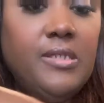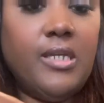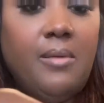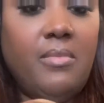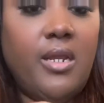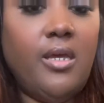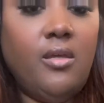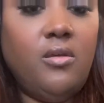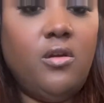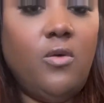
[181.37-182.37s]
some
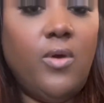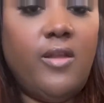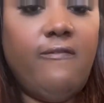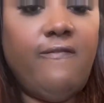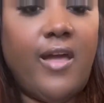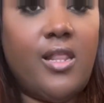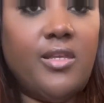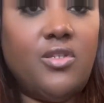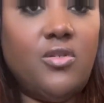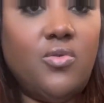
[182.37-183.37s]
nail. You don't want to file
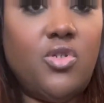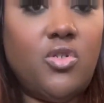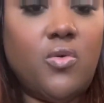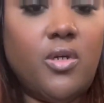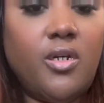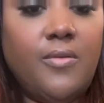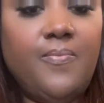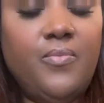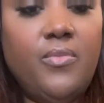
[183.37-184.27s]
it too short.